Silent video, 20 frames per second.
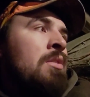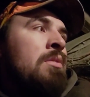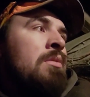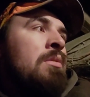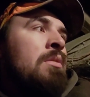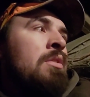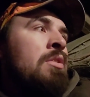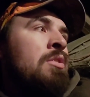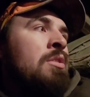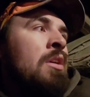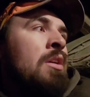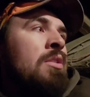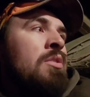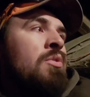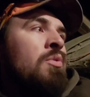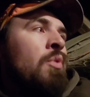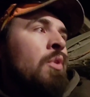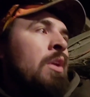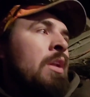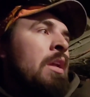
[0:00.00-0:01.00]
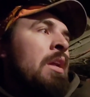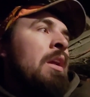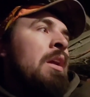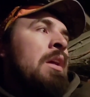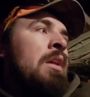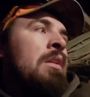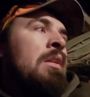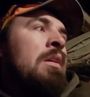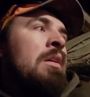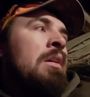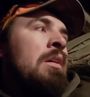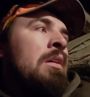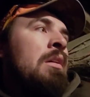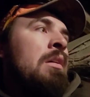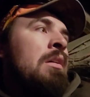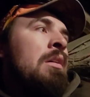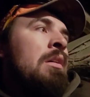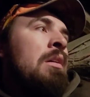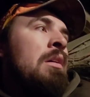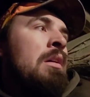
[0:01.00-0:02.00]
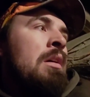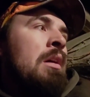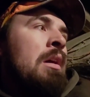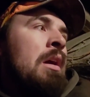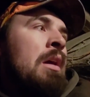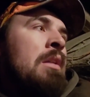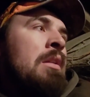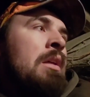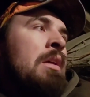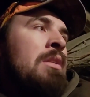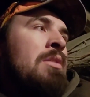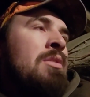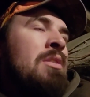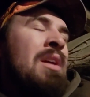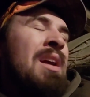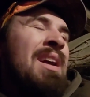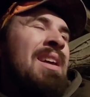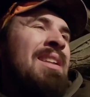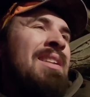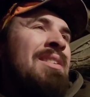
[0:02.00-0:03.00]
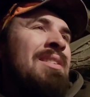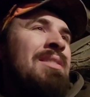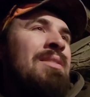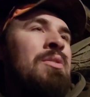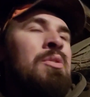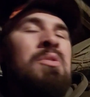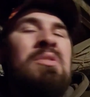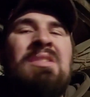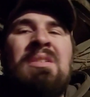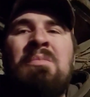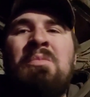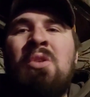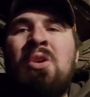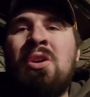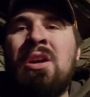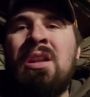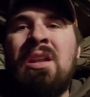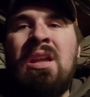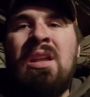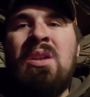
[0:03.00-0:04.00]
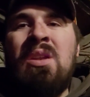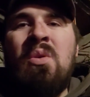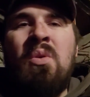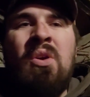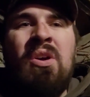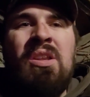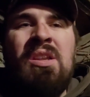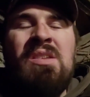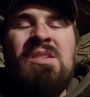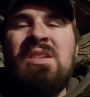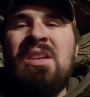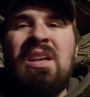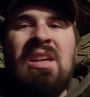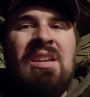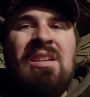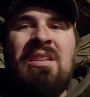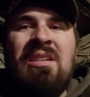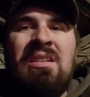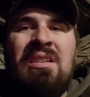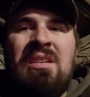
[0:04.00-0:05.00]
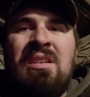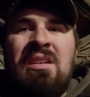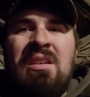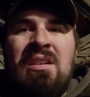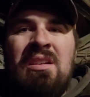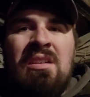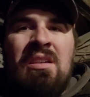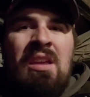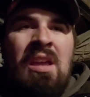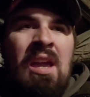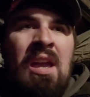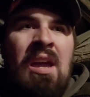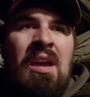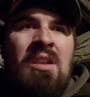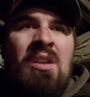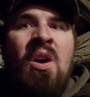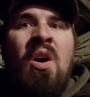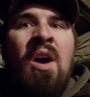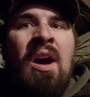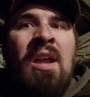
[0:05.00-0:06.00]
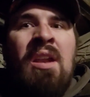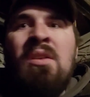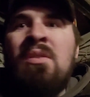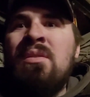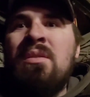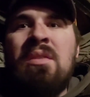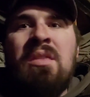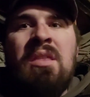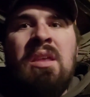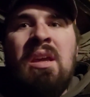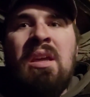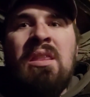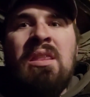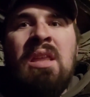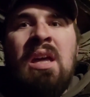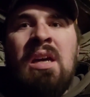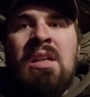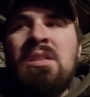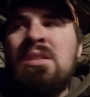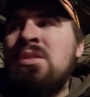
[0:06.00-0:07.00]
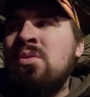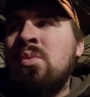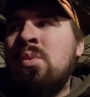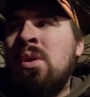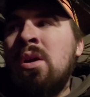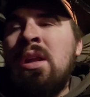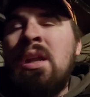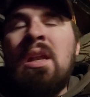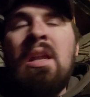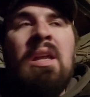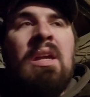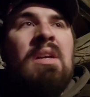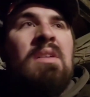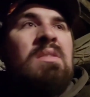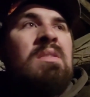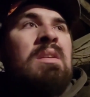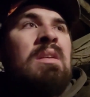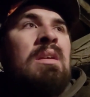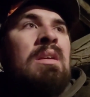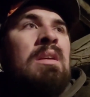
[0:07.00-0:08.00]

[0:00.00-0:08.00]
you start treating it, and then you kind of do some looking into it, and it's like, yeah, no, I don't think that's what it is.